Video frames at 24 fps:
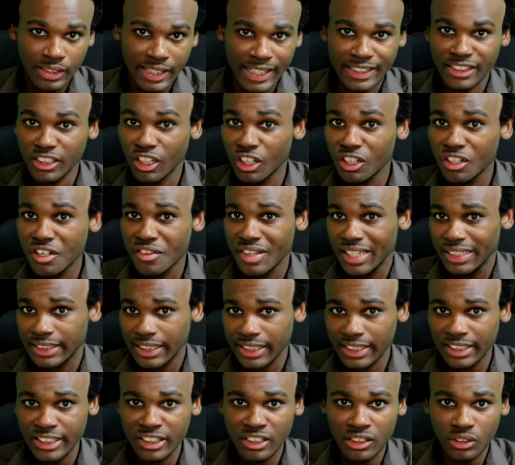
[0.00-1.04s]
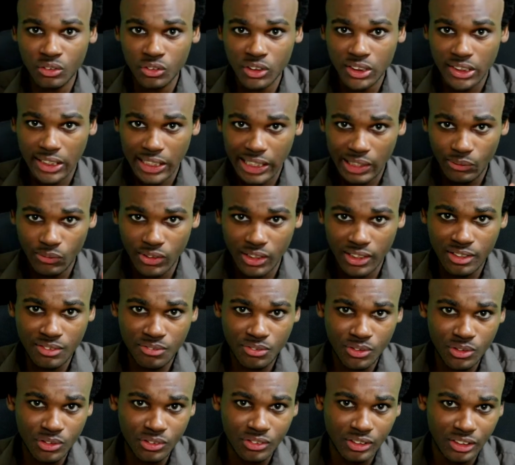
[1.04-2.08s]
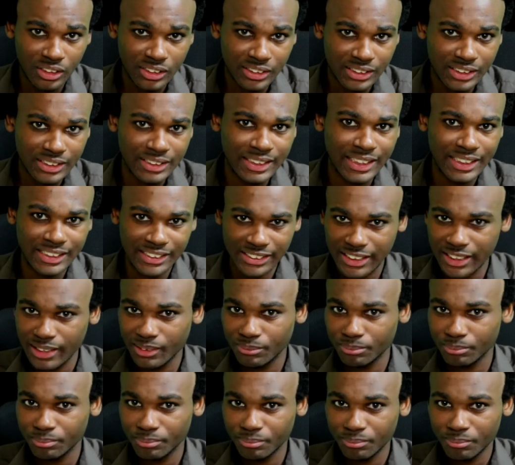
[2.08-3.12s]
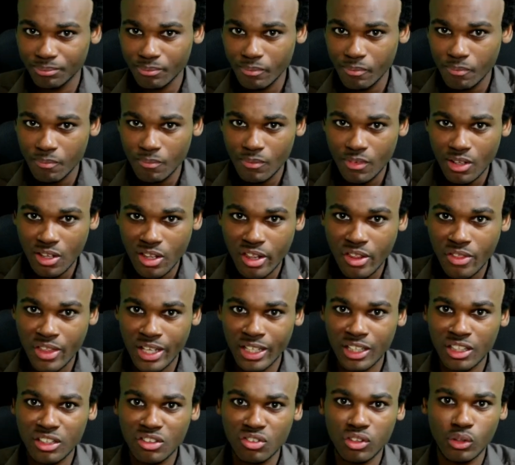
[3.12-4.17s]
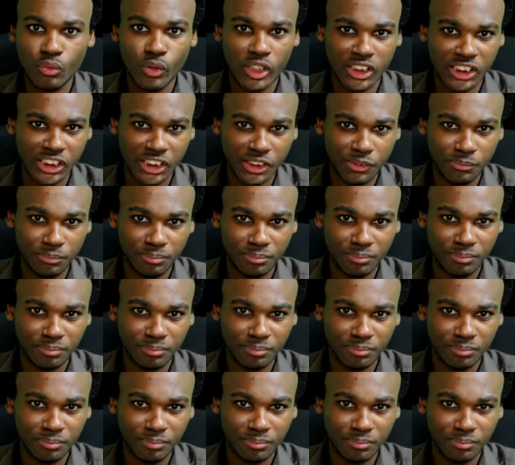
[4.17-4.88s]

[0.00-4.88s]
And on that deadly note, I will leave you until next time. Thanks for watching.